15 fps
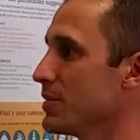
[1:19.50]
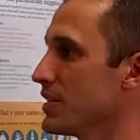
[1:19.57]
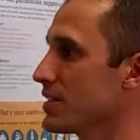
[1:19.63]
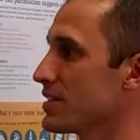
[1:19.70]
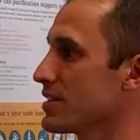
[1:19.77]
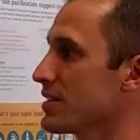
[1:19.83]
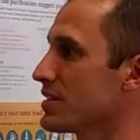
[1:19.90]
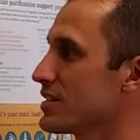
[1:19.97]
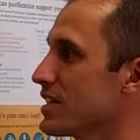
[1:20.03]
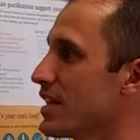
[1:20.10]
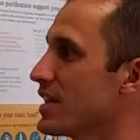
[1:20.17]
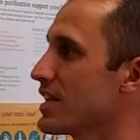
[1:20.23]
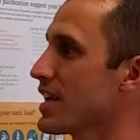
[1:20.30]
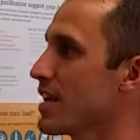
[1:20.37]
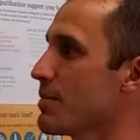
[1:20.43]
this
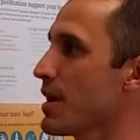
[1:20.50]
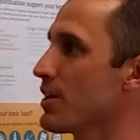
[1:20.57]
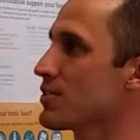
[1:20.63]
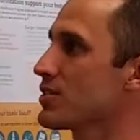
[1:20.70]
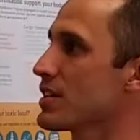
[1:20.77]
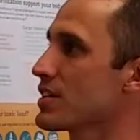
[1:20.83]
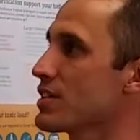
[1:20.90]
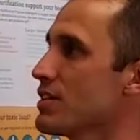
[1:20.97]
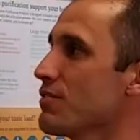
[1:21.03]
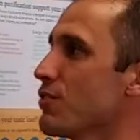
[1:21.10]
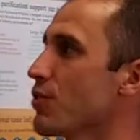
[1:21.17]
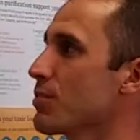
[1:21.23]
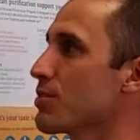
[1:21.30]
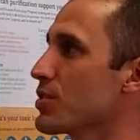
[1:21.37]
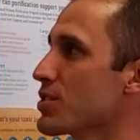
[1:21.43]
study came out,
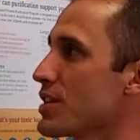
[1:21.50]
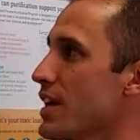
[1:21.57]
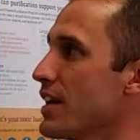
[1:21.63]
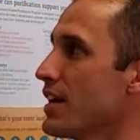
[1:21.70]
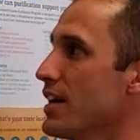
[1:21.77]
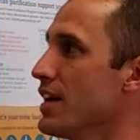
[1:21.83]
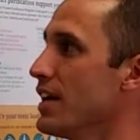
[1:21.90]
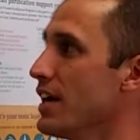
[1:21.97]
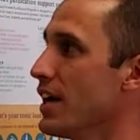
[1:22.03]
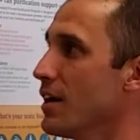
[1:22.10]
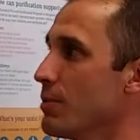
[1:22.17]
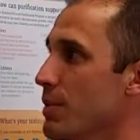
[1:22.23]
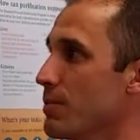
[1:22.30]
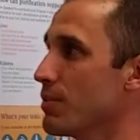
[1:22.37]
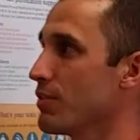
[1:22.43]
64%
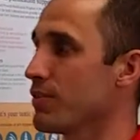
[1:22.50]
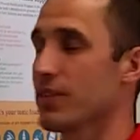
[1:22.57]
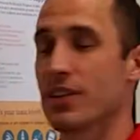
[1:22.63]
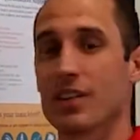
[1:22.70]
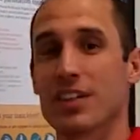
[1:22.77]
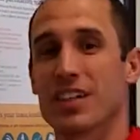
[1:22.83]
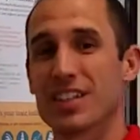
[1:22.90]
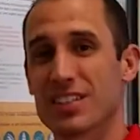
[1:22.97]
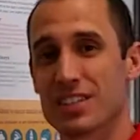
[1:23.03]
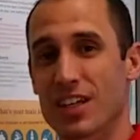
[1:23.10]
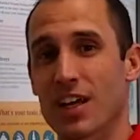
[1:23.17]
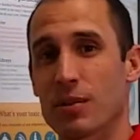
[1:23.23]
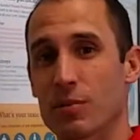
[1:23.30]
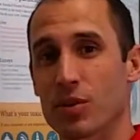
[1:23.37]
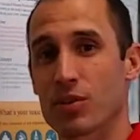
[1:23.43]
of people feel
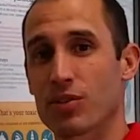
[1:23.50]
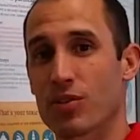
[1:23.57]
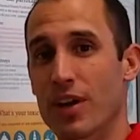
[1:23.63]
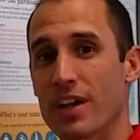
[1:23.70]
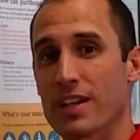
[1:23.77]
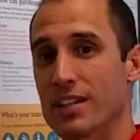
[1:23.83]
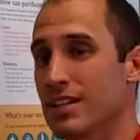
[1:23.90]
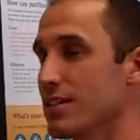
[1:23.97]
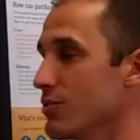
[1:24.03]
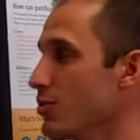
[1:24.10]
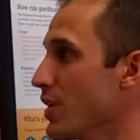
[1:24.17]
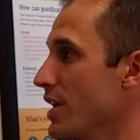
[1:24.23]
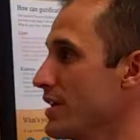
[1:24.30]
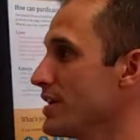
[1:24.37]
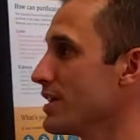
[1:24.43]
some or
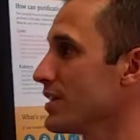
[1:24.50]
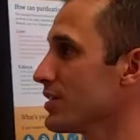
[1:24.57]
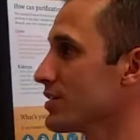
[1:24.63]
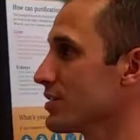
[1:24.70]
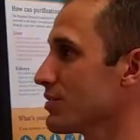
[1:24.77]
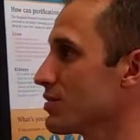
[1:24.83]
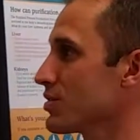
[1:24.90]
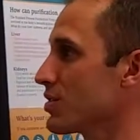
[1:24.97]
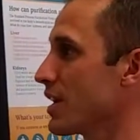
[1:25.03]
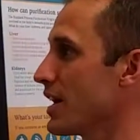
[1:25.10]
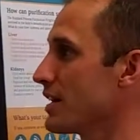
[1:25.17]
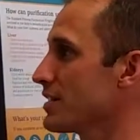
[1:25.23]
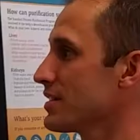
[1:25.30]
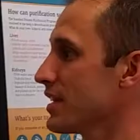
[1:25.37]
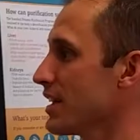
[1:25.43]
great deals of
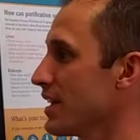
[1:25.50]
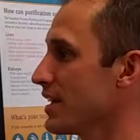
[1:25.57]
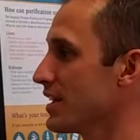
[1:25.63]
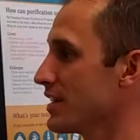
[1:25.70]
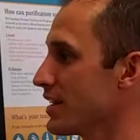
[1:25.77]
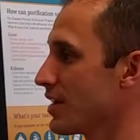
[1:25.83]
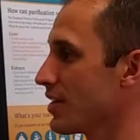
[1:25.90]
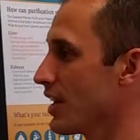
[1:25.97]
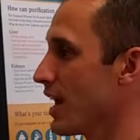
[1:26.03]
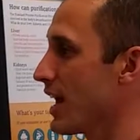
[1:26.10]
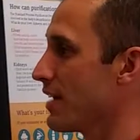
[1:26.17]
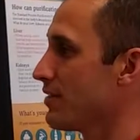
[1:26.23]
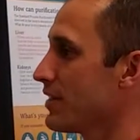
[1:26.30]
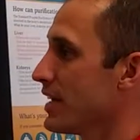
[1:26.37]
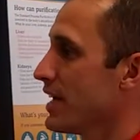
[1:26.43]
stress in their
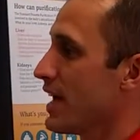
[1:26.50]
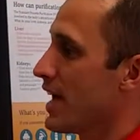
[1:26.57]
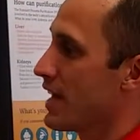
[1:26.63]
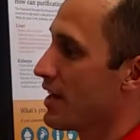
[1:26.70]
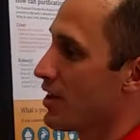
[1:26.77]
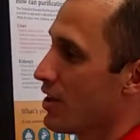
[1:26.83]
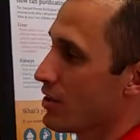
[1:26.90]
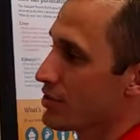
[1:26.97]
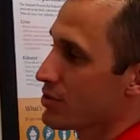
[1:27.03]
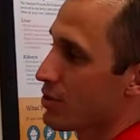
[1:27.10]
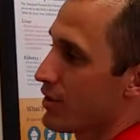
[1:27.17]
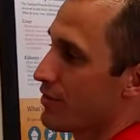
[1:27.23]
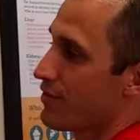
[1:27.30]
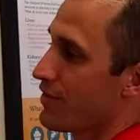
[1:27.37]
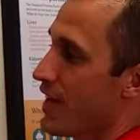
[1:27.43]
life, and it
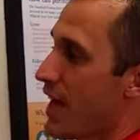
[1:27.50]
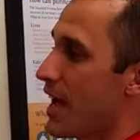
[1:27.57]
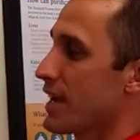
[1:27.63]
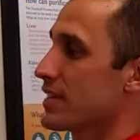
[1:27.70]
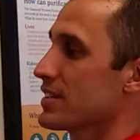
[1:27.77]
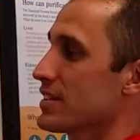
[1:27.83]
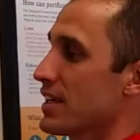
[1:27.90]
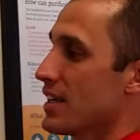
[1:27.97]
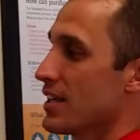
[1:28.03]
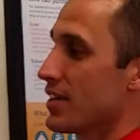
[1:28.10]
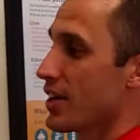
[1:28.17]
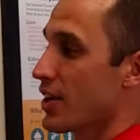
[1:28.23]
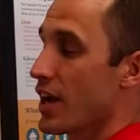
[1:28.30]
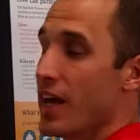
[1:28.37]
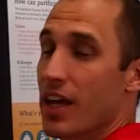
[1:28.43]
also affects
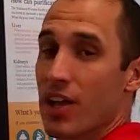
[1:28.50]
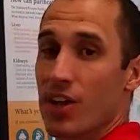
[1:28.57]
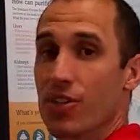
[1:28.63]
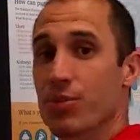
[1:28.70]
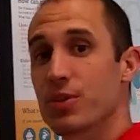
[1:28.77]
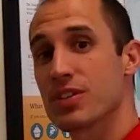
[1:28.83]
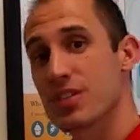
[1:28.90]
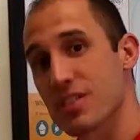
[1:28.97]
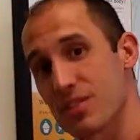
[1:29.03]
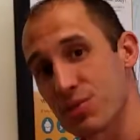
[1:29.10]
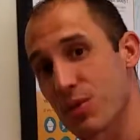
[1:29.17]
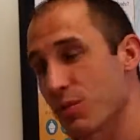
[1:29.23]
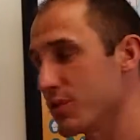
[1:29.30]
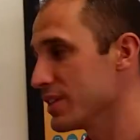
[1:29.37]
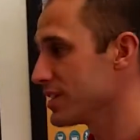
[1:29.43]
their health, which is
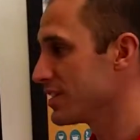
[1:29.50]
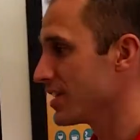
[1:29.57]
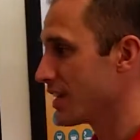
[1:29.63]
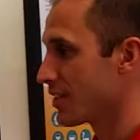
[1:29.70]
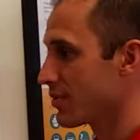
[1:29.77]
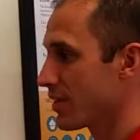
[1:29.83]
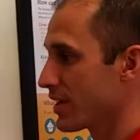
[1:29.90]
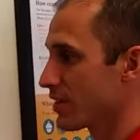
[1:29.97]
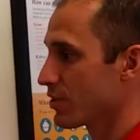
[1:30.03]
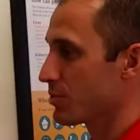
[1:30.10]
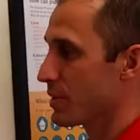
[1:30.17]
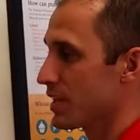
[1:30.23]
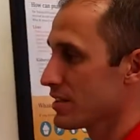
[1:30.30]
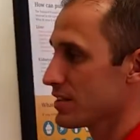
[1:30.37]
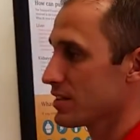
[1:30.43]
what we see on a regular
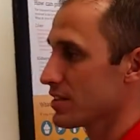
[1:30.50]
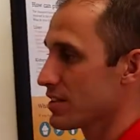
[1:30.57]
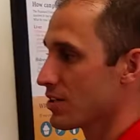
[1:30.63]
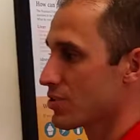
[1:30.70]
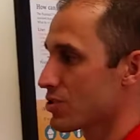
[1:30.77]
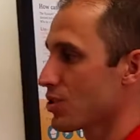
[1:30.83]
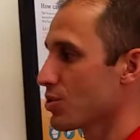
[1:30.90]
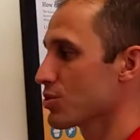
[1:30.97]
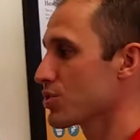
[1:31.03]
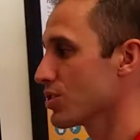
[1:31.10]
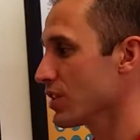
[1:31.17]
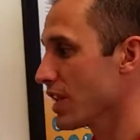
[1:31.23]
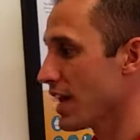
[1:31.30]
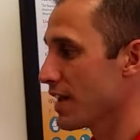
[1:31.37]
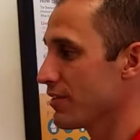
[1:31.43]
basis, their
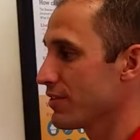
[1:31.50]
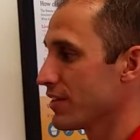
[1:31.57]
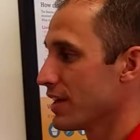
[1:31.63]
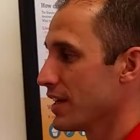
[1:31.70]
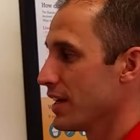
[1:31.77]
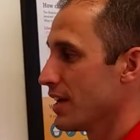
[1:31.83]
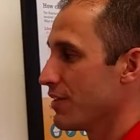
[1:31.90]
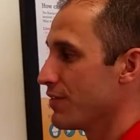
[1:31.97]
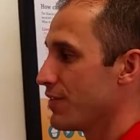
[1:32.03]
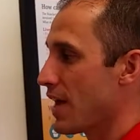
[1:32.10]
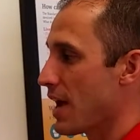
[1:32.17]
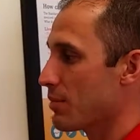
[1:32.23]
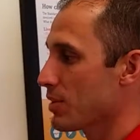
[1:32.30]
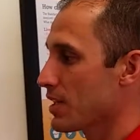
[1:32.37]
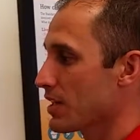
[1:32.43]
social life,
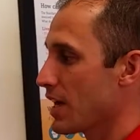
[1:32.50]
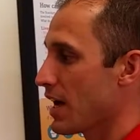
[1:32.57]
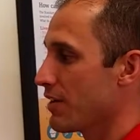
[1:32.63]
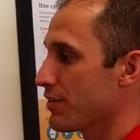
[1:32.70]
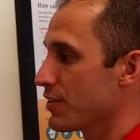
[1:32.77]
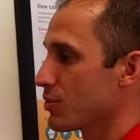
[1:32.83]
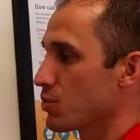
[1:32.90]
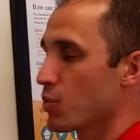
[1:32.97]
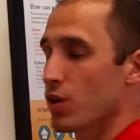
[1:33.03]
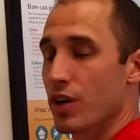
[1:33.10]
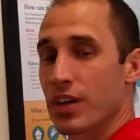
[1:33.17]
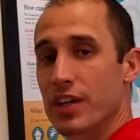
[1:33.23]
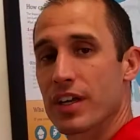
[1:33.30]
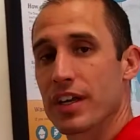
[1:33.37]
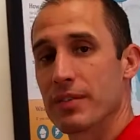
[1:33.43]
family life, and
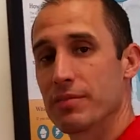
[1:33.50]
work.